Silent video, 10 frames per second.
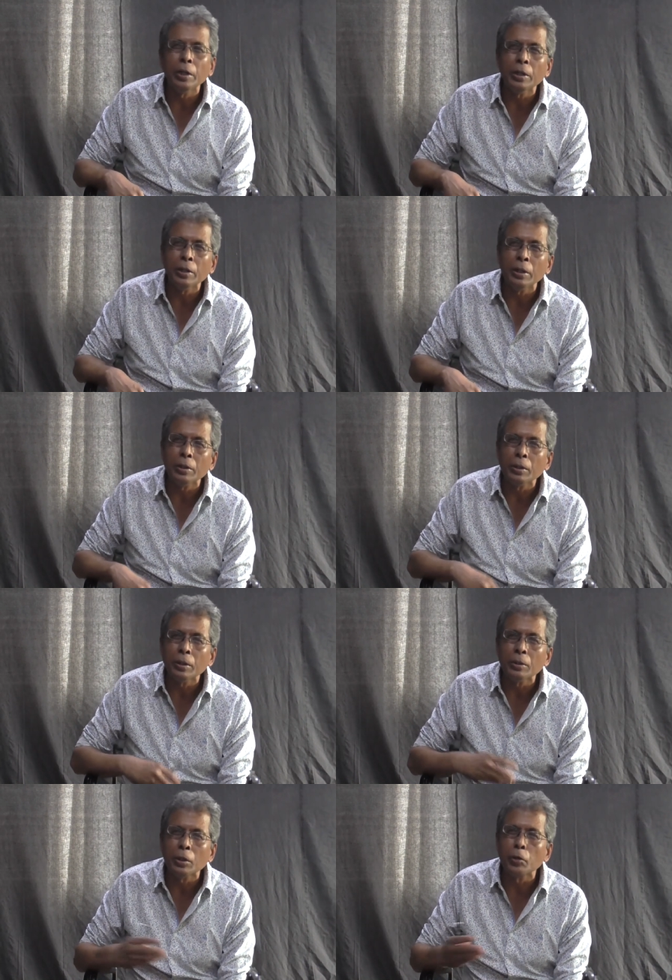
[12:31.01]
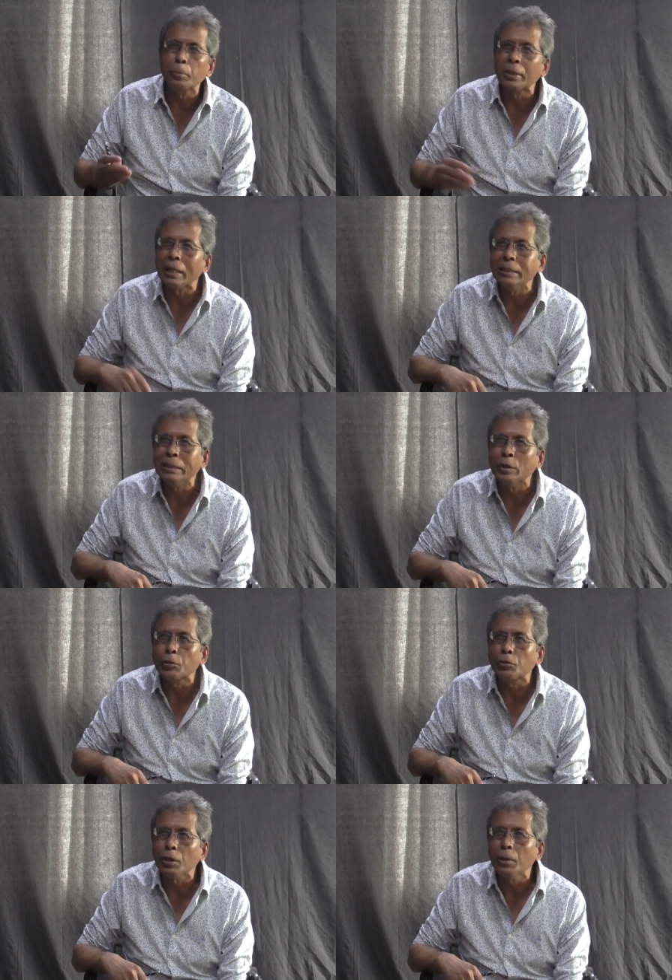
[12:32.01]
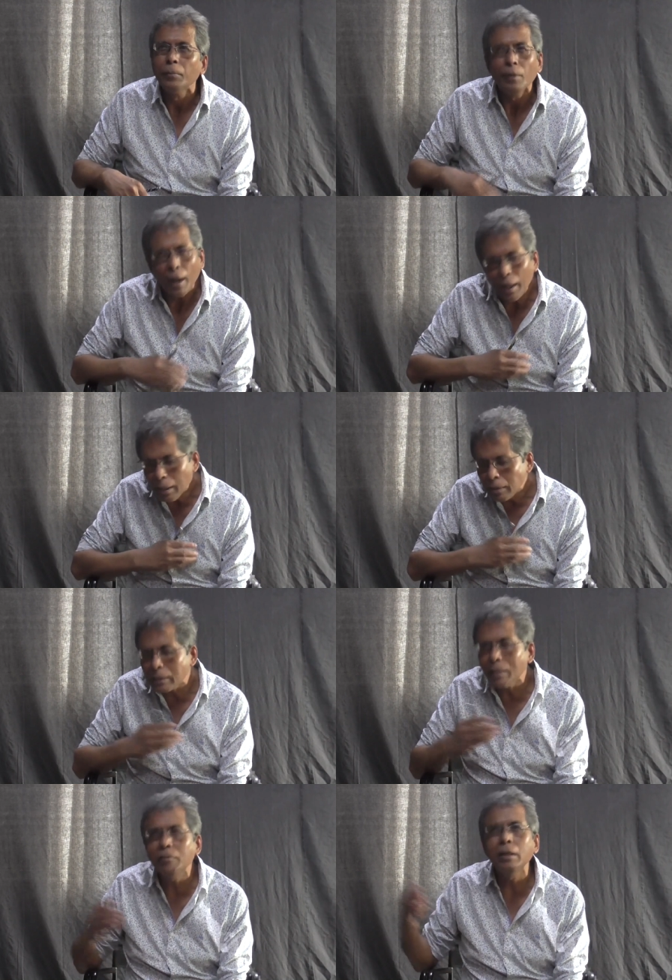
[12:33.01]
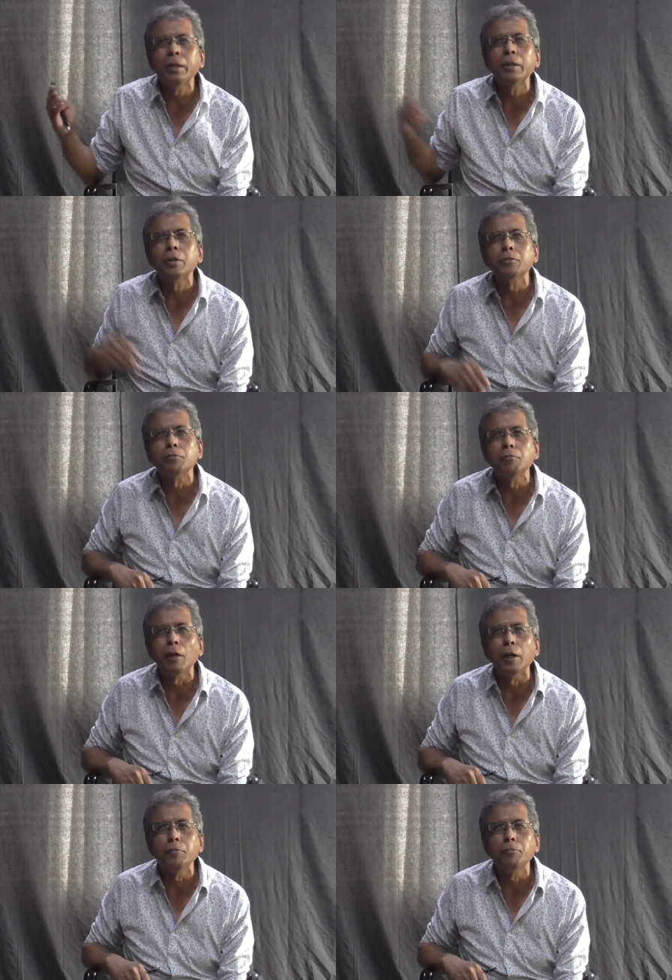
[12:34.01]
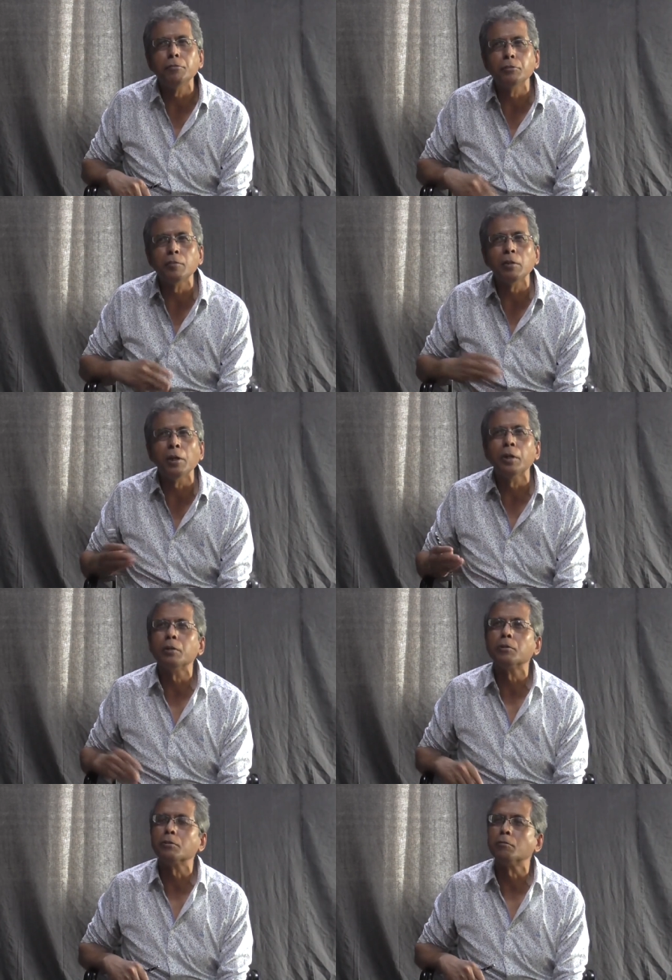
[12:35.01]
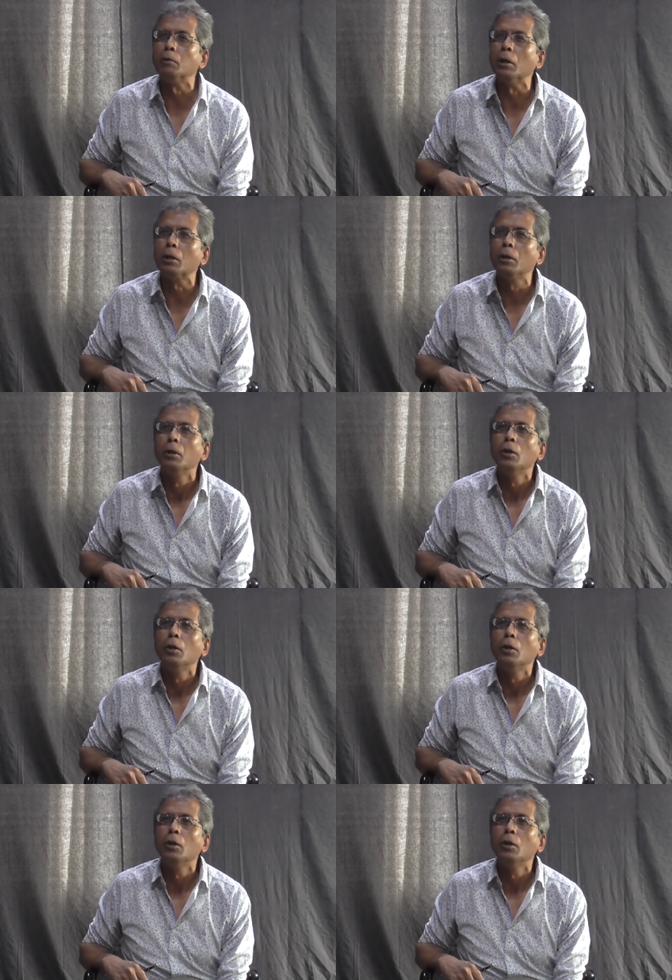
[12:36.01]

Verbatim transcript: in, in, the, in the hospitality industry and in several areas of life, several areas of work,